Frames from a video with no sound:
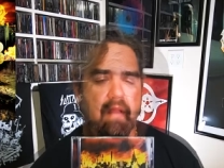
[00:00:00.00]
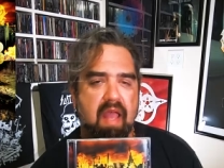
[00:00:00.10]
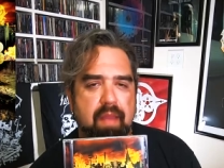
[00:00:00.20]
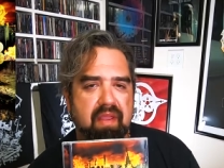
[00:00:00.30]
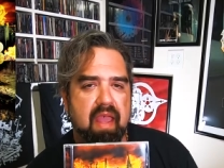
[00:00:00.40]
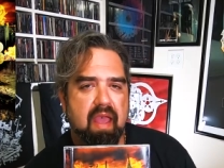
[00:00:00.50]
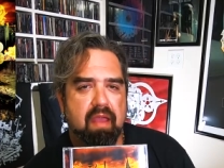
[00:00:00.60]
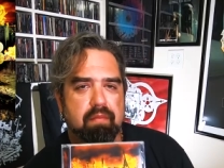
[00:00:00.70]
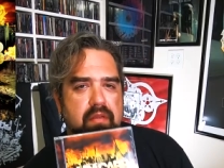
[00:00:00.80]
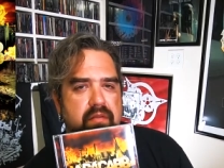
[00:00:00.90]

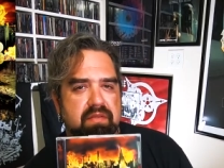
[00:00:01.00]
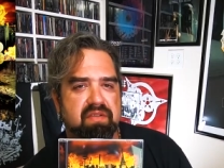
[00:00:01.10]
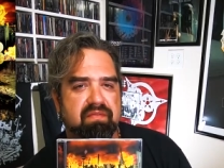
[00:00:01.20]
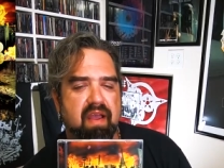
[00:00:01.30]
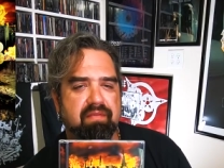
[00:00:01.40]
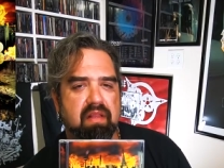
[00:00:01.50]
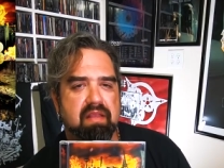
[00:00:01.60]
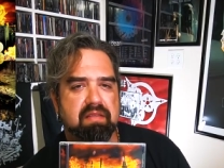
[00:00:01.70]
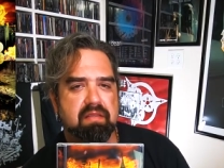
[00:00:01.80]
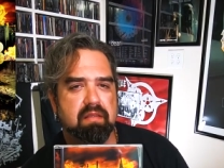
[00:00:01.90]
Abacabb,
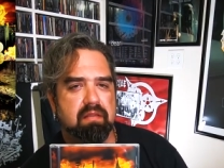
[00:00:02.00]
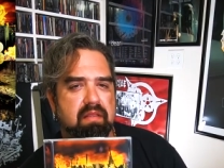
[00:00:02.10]
Survivalist.